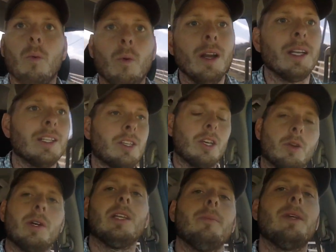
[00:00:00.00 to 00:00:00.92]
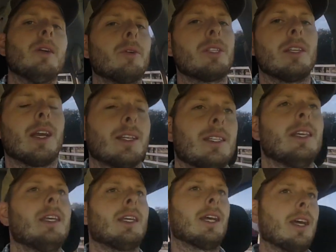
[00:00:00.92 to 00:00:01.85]
wanting to, and let me know what you guys
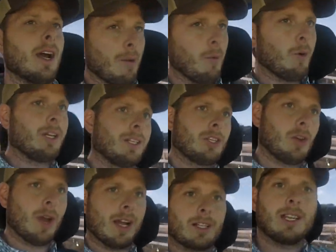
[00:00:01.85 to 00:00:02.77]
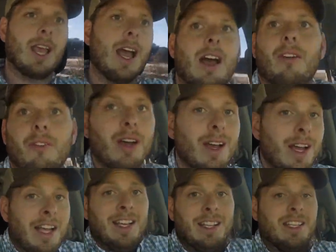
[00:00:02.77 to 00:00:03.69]
think, I'm wanting to actually have
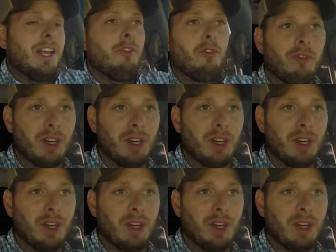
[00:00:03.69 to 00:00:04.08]
several